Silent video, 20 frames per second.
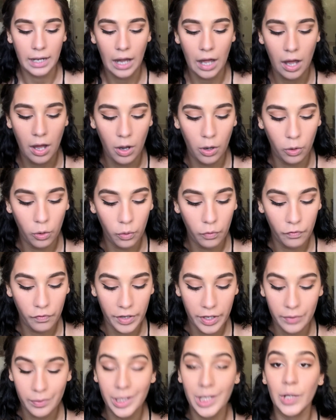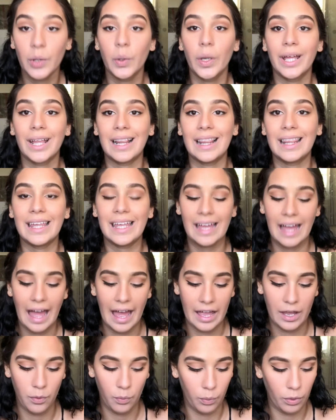now very quickly
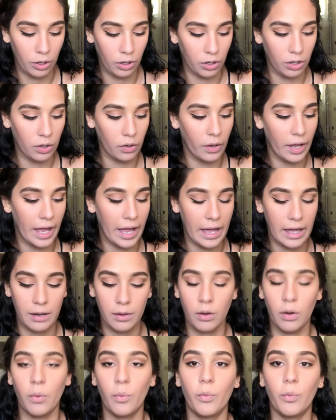I will go ahead